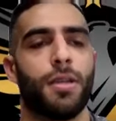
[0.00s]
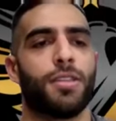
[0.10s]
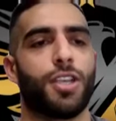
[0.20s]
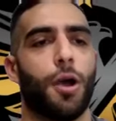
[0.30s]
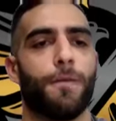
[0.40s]

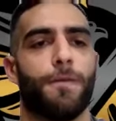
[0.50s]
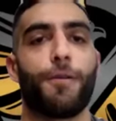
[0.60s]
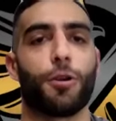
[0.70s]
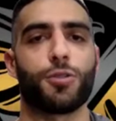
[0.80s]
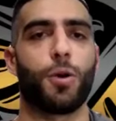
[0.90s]
So,
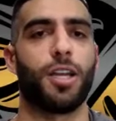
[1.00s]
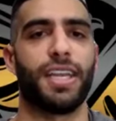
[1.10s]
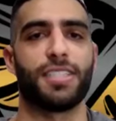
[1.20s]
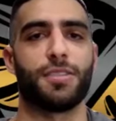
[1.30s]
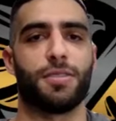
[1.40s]
first one
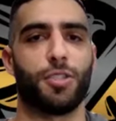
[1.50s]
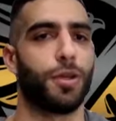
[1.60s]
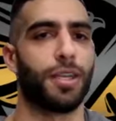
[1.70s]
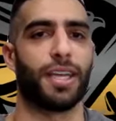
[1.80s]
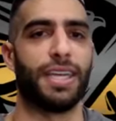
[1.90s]
is
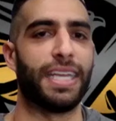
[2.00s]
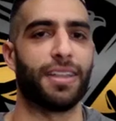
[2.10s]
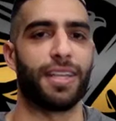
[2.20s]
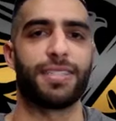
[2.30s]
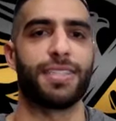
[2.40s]
doing a
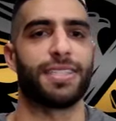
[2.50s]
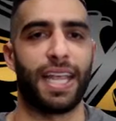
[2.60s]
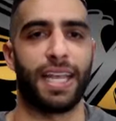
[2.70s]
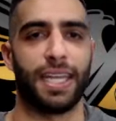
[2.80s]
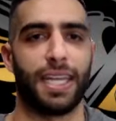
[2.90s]
kneeling to
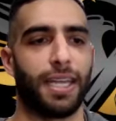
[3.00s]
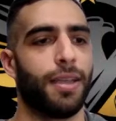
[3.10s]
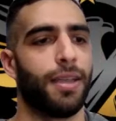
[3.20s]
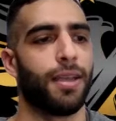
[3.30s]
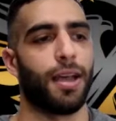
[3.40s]
standing
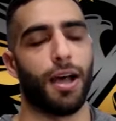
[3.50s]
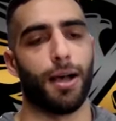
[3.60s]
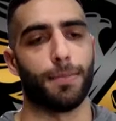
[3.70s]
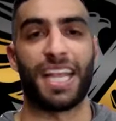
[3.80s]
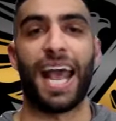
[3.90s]

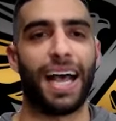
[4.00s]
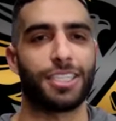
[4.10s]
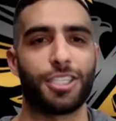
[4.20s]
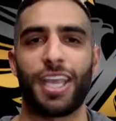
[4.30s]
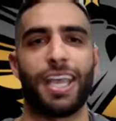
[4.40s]
um,
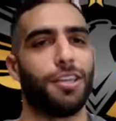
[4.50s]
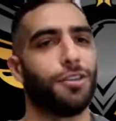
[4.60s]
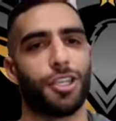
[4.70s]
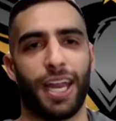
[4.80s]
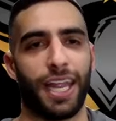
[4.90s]
task. can't
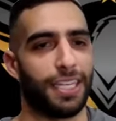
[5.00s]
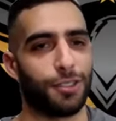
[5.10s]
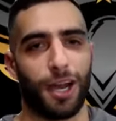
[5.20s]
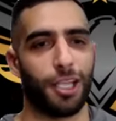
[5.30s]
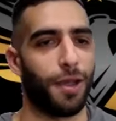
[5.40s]
use your hands,
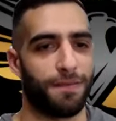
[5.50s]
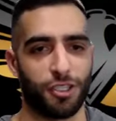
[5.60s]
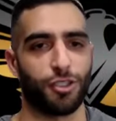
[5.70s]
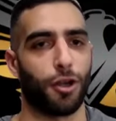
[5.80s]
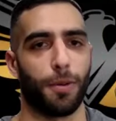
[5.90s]
right? You have
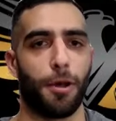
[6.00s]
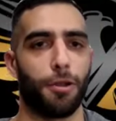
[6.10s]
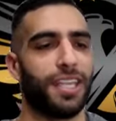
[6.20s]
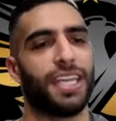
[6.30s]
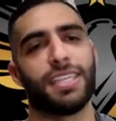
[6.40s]
to start on
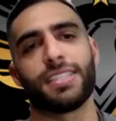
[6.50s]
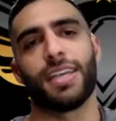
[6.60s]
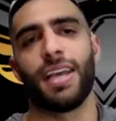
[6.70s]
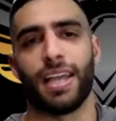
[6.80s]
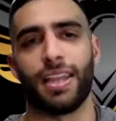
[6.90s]
both knees
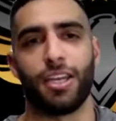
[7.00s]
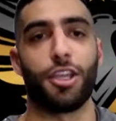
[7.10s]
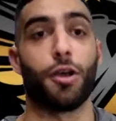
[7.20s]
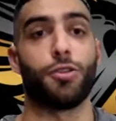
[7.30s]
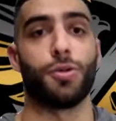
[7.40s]
and then you
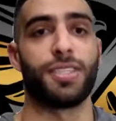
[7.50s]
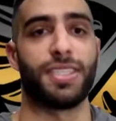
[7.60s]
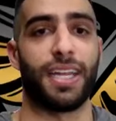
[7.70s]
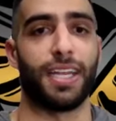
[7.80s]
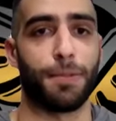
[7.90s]
go to a
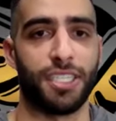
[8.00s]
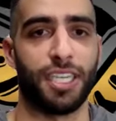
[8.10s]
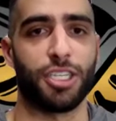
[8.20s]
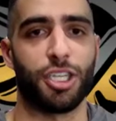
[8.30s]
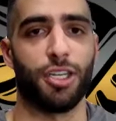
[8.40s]
standing
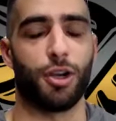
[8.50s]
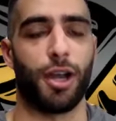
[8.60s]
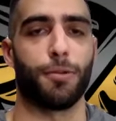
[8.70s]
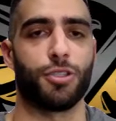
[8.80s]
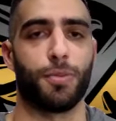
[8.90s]
position. You're
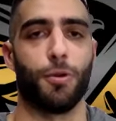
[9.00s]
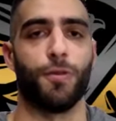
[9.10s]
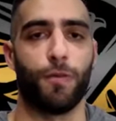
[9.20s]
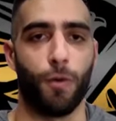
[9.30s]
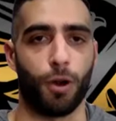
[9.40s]
able to
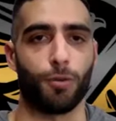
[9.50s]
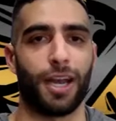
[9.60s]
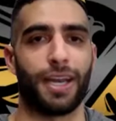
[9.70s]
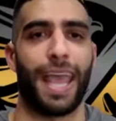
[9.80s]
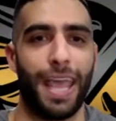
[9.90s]
move forward,
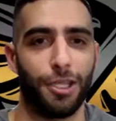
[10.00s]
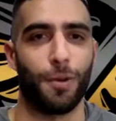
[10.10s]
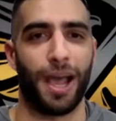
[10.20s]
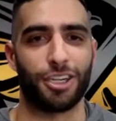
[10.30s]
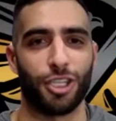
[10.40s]
right? Can
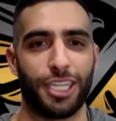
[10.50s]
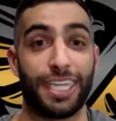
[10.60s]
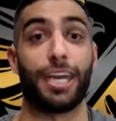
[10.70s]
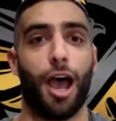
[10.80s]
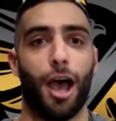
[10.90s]
you actually
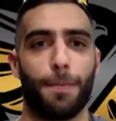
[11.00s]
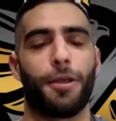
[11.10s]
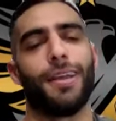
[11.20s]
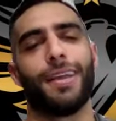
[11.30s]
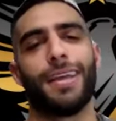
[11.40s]
get up
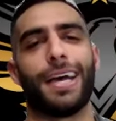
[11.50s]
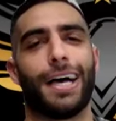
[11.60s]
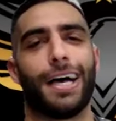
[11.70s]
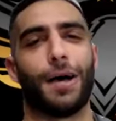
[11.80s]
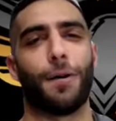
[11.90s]

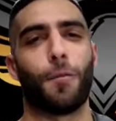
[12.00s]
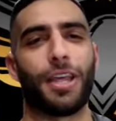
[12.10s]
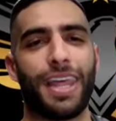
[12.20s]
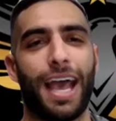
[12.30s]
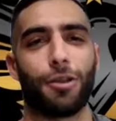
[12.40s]
uh,
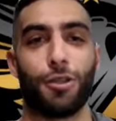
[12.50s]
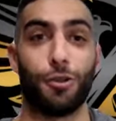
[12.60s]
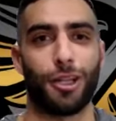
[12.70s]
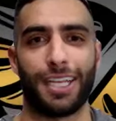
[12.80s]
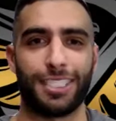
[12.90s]
without
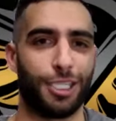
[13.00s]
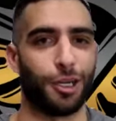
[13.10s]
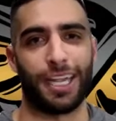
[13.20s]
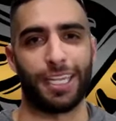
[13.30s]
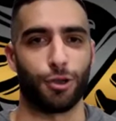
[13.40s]
utilizing
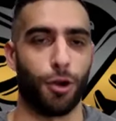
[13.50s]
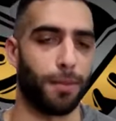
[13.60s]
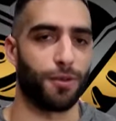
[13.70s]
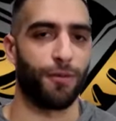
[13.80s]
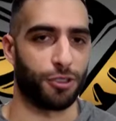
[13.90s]
your hands or
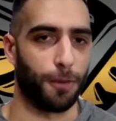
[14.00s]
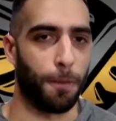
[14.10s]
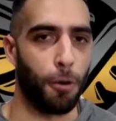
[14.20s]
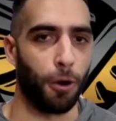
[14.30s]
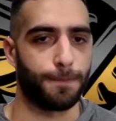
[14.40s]
arms for
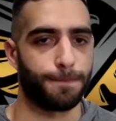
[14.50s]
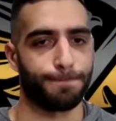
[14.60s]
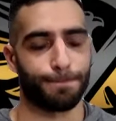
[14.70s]
support?